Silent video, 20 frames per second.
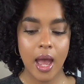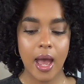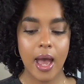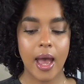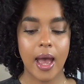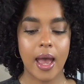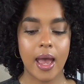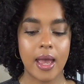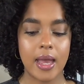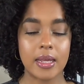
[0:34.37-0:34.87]

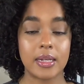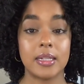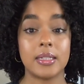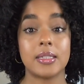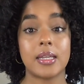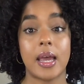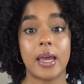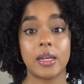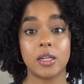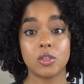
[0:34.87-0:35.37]
I
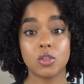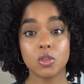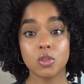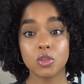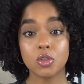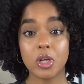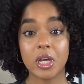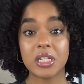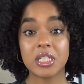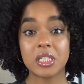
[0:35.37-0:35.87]
decided to
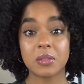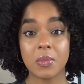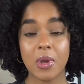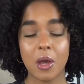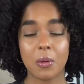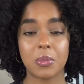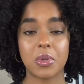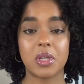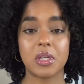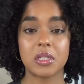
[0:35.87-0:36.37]
try some
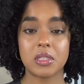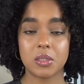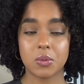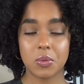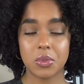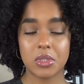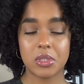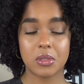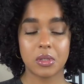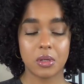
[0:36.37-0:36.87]
out because it
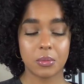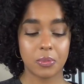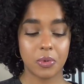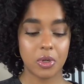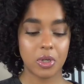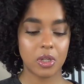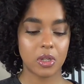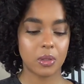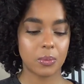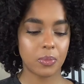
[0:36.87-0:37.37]
was at a
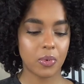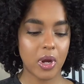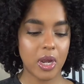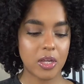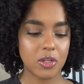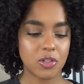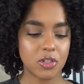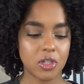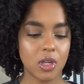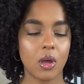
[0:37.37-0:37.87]
pretty good
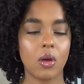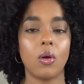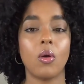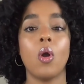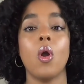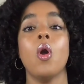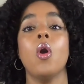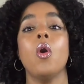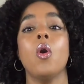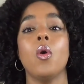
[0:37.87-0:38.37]
price.
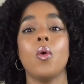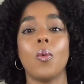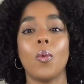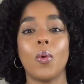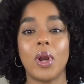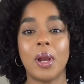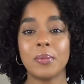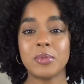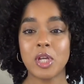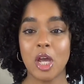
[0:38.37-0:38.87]
So
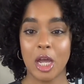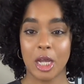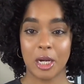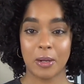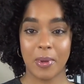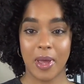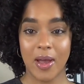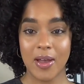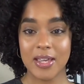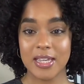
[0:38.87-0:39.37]
what I'm talking
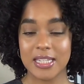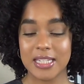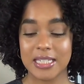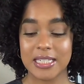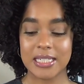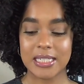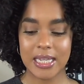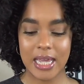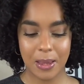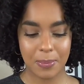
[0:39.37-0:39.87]
about is a
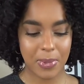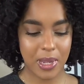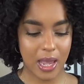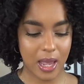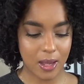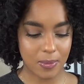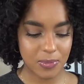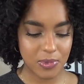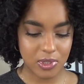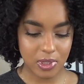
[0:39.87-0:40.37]
slap
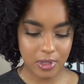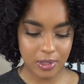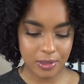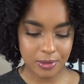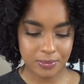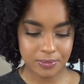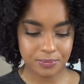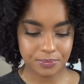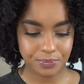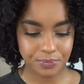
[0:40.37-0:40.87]
cap.
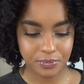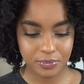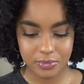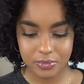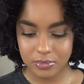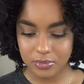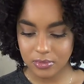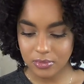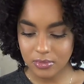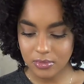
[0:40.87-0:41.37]
So
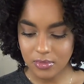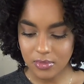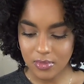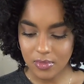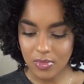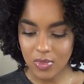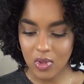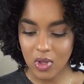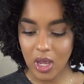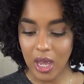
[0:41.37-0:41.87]

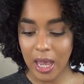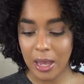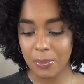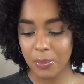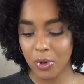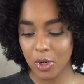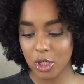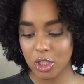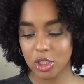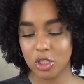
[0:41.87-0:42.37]
I
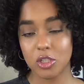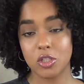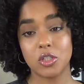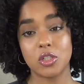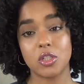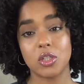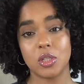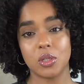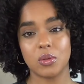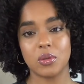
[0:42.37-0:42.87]

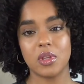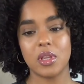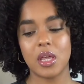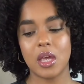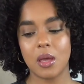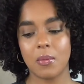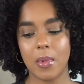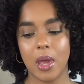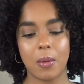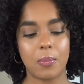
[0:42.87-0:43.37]
purchased two of
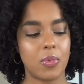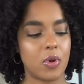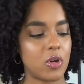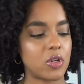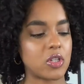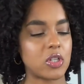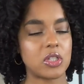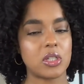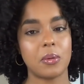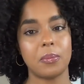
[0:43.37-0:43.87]
them. I
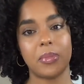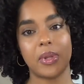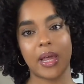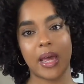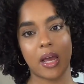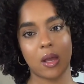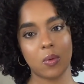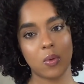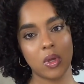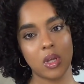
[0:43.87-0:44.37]
purchased a
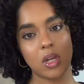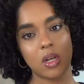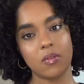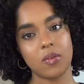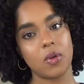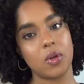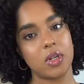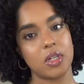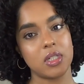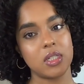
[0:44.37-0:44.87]
black one, of
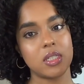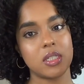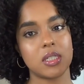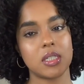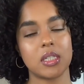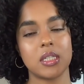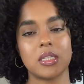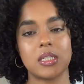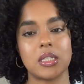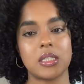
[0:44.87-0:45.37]

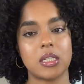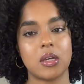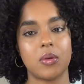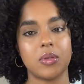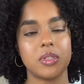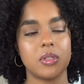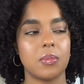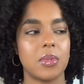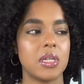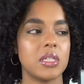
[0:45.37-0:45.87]
course, because it's
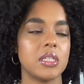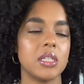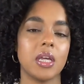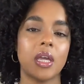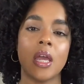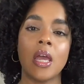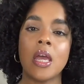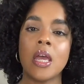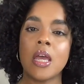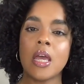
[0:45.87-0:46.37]
always a
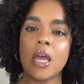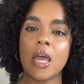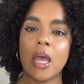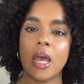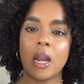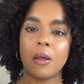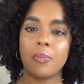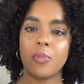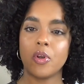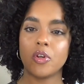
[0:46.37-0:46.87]
basic,
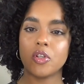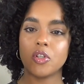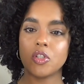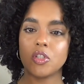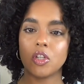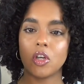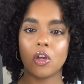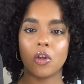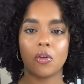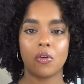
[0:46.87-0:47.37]
and I
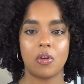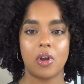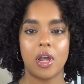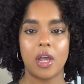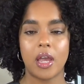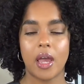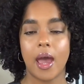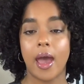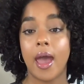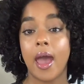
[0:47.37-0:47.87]
purchased a
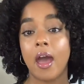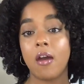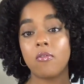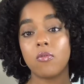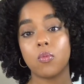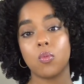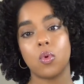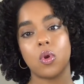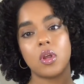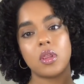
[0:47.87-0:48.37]
gray. I
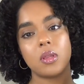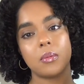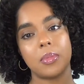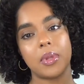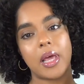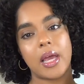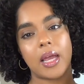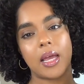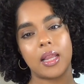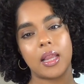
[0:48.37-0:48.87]
have worn the
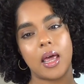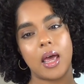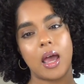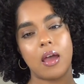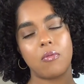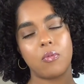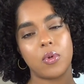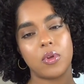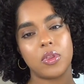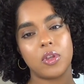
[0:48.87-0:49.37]
black a lot.
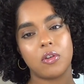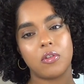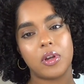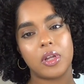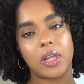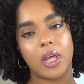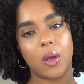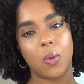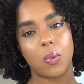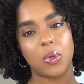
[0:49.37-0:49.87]
I've worn the gray
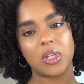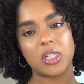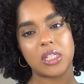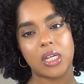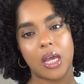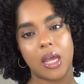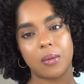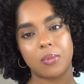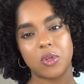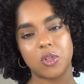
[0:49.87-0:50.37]
like one
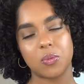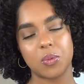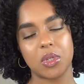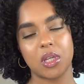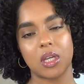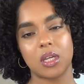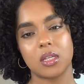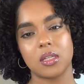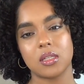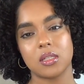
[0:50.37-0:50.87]
time just
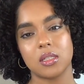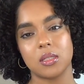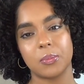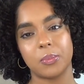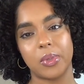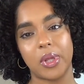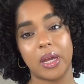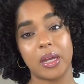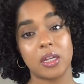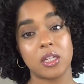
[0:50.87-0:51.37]
because
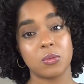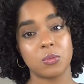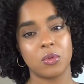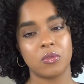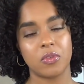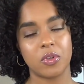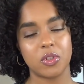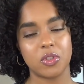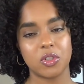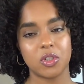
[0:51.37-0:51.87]
black is more
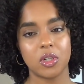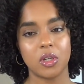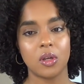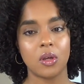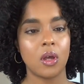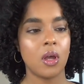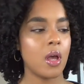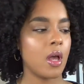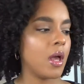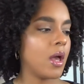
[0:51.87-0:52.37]

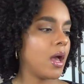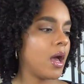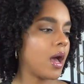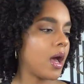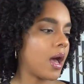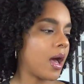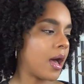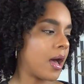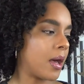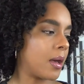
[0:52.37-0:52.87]
versatile.
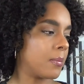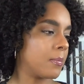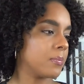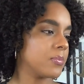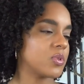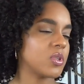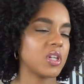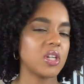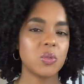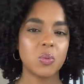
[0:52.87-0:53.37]

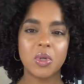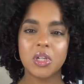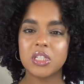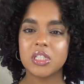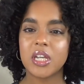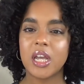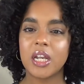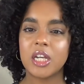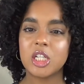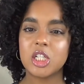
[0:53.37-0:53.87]
Um, so I just wanted
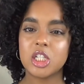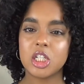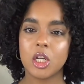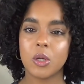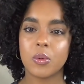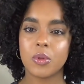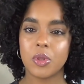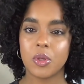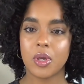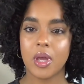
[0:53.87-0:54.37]
to kind of
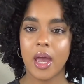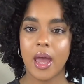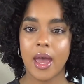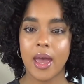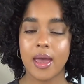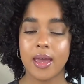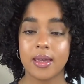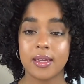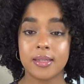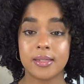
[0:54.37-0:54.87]
share with you
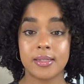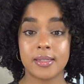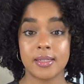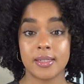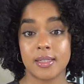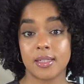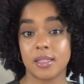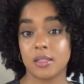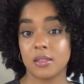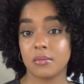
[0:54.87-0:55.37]

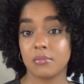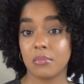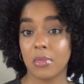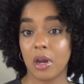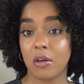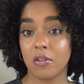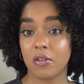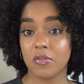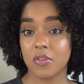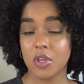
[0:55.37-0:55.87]
guys
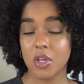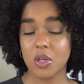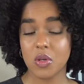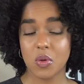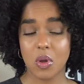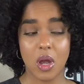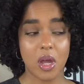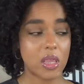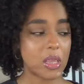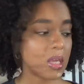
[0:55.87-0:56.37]
my
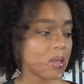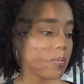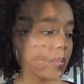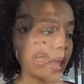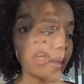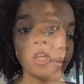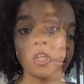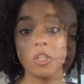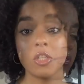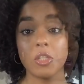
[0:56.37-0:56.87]
review on them.
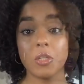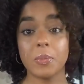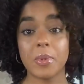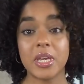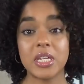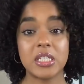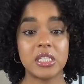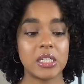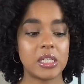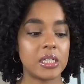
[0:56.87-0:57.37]
So
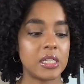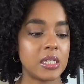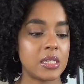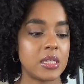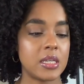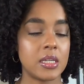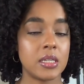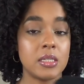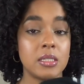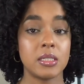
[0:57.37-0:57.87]
basically
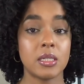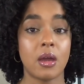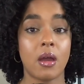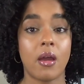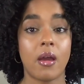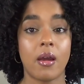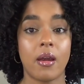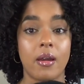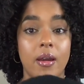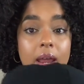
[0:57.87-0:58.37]
these
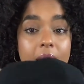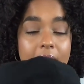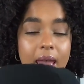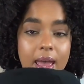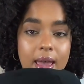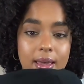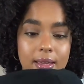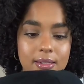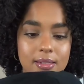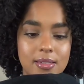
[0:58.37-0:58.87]
are
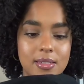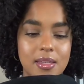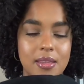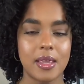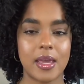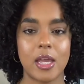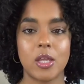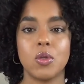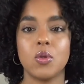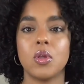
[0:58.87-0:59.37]
hats
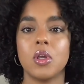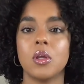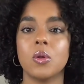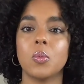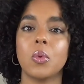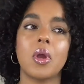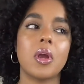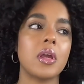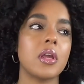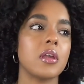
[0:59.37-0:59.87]
that you can
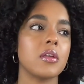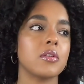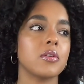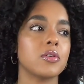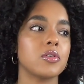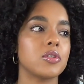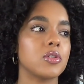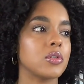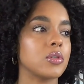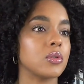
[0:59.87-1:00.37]
wear
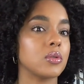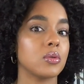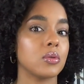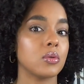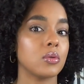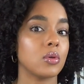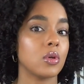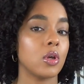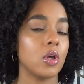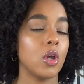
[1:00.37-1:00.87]
either
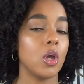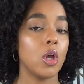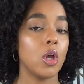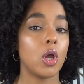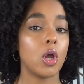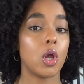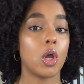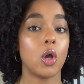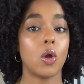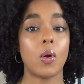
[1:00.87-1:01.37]
to
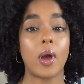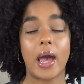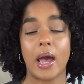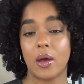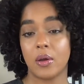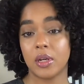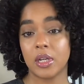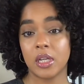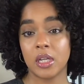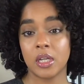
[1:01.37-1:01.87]
go
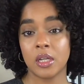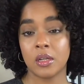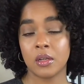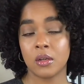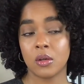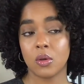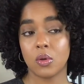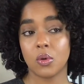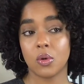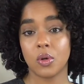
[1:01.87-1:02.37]
out
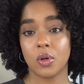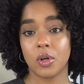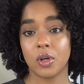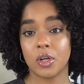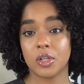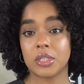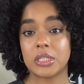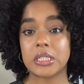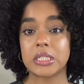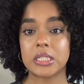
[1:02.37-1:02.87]
in
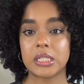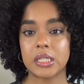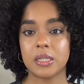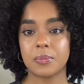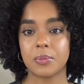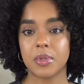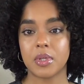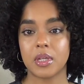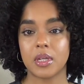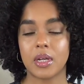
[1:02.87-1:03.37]
or to
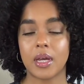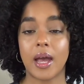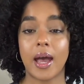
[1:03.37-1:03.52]
sleep in.